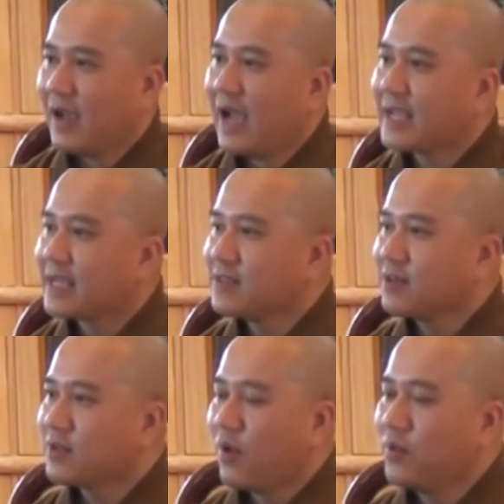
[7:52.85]
I
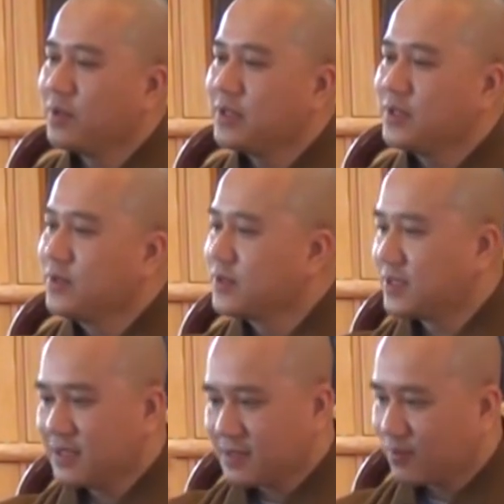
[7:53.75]
cannot only
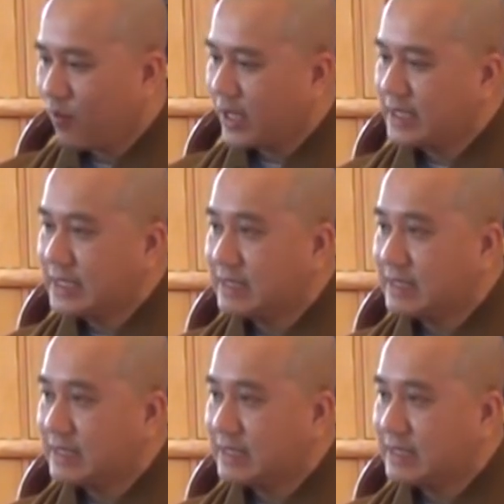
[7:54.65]
use just one